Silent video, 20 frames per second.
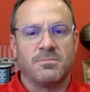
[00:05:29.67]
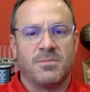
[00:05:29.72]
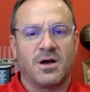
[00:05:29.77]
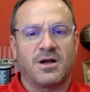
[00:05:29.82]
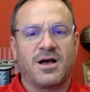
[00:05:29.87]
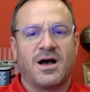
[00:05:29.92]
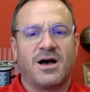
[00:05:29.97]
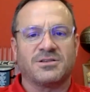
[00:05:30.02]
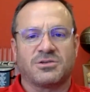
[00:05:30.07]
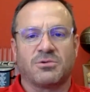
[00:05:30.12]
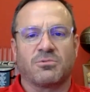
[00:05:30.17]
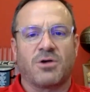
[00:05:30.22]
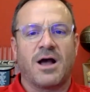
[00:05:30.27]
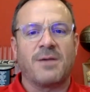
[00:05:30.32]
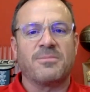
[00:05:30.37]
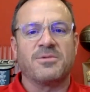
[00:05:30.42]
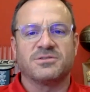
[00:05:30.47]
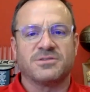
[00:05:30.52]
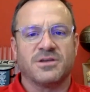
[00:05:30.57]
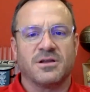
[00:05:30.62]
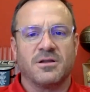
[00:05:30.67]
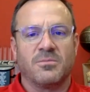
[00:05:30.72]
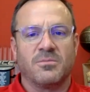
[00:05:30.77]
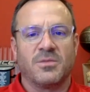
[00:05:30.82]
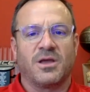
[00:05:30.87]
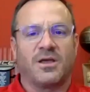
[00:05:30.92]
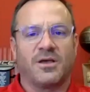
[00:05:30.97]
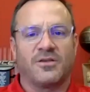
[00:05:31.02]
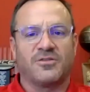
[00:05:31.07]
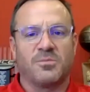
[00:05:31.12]
Mikasa Robinson,
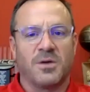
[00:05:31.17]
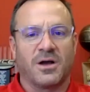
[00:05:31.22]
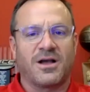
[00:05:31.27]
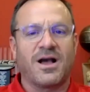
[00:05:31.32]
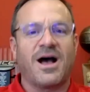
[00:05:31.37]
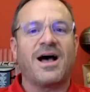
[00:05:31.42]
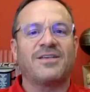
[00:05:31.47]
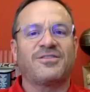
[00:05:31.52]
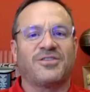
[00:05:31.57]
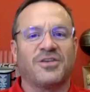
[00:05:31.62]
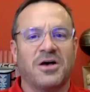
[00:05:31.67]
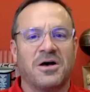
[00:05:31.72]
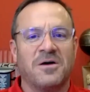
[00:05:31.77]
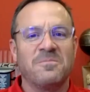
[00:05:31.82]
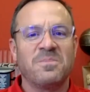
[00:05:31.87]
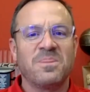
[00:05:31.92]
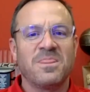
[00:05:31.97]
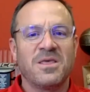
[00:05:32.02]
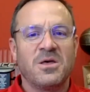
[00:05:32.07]
because Mikasa